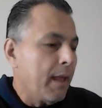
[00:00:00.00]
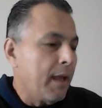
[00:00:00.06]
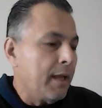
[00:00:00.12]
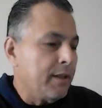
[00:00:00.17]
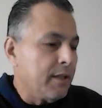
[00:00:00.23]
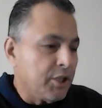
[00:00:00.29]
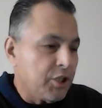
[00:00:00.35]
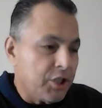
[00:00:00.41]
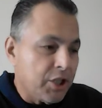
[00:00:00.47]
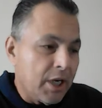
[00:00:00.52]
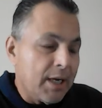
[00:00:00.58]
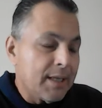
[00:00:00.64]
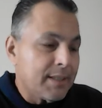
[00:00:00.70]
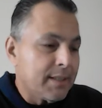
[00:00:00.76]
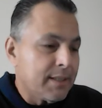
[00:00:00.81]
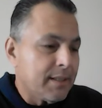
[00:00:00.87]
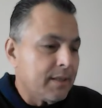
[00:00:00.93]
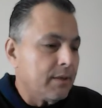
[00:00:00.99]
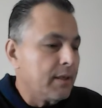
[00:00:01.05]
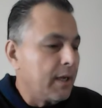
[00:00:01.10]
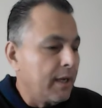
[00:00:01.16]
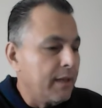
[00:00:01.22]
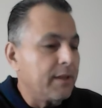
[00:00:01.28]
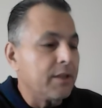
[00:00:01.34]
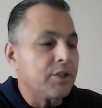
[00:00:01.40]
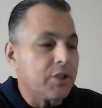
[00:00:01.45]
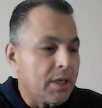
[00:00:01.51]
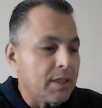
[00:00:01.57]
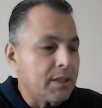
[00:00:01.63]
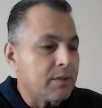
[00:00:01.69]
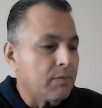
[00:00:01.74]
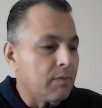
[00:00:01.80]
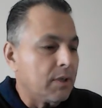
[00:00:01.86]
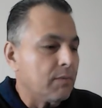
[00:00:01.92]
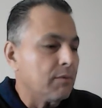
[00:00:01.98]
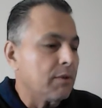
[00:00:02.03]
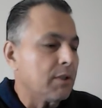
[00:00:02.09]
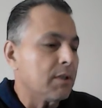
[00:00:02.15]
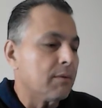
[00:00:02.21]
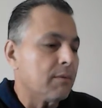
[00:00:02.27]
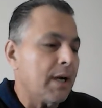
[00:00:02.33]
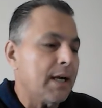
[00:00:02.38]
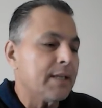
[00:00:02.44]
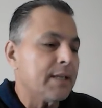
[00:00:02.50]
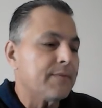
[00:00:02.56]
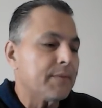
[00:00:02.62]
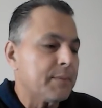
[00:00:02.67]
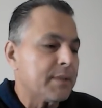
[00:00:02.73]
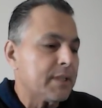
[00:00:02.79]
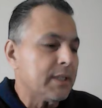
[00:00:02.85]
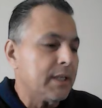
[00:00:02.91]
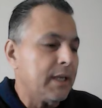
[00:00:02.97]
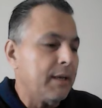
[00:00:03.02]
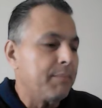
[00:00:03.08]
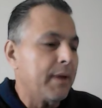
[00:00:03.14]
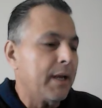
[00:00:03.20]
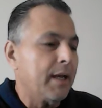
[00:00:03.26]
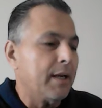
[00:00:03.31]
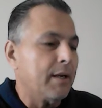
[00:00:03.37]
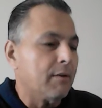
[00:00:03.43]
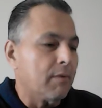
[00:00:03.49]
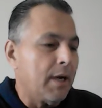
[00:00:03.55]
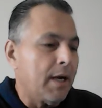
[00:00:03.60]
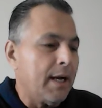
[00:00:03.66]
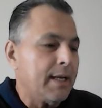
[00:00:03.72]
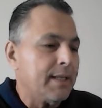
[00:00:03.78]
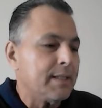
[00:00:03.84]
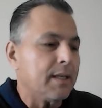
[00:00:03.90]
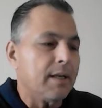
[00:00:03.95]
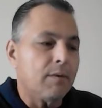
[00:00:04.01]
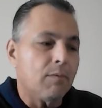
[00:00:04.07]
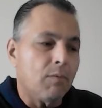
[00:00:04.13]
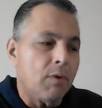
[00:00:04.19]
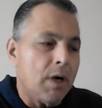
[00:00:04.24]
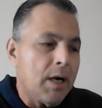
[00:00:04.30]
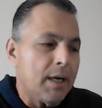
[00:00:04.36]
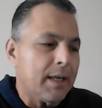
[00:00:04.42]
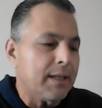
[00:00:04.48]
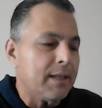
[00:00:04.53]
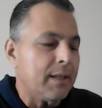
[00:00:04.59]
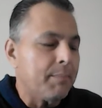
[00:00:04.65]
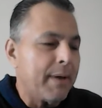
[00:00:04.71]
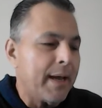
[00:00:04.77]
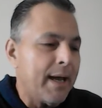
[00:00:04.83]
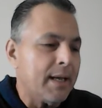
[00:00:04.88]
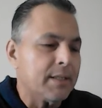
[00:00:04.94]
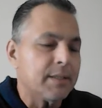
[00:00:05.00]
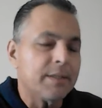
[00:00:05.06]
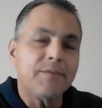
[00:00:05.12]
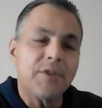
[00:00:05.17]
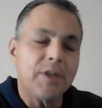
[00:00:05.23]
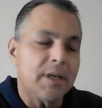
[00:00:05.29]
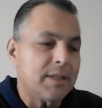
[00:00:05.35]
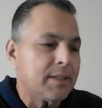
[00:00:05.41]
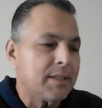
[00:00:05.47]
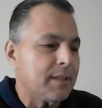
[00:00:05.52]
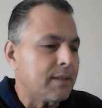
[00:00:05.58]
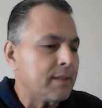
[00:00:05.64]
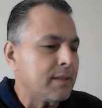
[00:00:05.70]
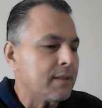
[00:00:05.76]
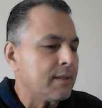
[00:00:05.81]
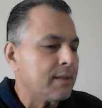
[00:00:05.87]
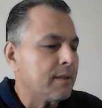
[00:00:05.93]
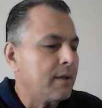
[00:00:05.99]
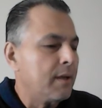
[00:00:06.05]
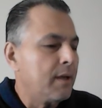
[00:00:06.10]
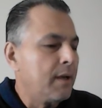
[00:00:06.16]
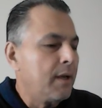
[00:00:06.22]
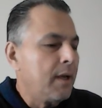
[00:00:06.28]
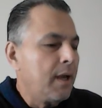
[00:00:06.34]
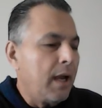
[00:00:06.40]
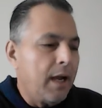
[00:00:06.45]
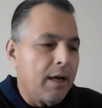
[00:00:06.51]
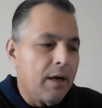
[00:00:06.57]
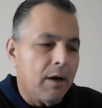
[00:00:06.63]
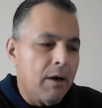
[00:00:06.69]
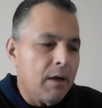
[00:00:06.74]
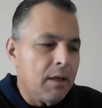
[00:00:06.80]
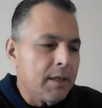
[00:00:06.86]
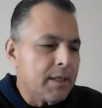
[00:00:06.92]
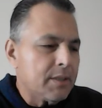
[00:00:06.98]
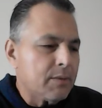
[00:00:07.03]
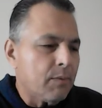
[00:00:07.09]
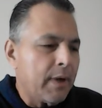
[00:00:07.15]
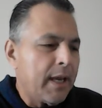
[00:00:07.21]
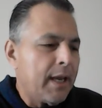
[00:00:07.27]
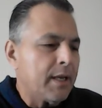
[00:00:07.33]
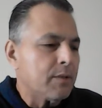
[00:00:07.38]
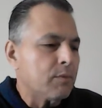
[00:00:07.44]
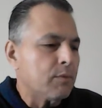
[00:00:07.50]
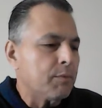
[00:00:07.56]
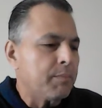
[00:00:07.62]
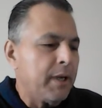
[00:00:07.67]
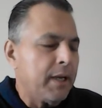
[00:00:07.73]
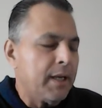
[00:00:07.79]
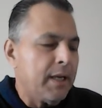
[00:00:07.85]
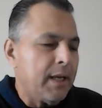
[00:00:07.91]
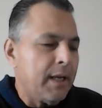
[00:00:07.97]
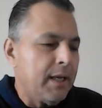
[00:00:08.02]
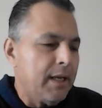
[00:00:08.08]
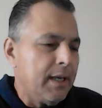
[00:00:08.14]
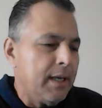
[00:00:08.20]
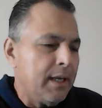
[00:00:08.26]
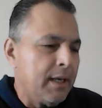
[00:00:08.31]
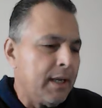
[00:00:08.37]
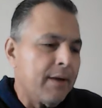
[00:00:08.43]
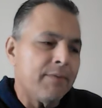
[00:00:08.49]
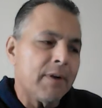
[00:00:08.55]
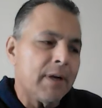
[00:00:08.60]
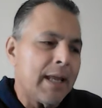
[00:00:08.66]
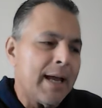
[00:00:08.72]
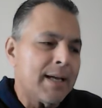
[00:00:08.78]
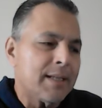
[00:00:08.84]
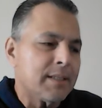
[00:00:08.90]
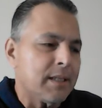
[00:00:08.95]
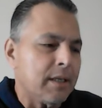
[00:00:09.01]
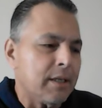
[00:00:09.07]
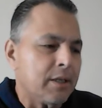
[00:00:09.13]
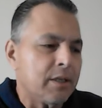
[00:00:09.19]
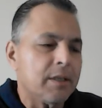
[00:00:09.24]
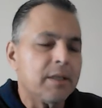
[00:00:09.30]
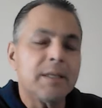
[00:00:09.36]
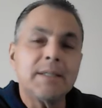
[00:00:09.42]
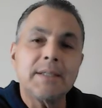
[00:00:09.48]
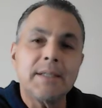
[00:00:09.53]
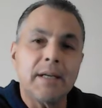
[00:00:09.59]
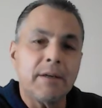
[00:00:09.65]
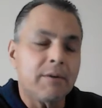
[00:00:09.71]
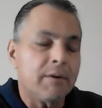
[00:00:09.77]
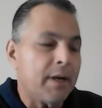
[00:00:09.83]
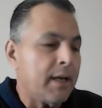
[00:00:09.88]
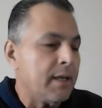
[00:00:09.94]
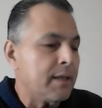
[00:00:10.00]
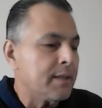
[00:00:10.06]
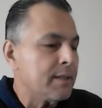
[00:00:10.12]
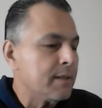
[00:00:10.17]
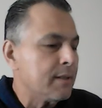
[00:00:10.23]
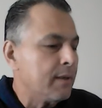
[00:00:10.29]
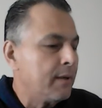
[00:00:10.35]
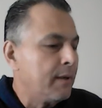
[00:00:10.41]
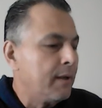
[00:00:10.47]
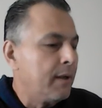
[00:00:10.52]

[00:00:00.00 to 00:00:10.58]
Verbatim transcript: And the just and the just one will arise from sleep and arise and walk in the paths of justice. And all his ways will be in, in everlasting goodness and grace.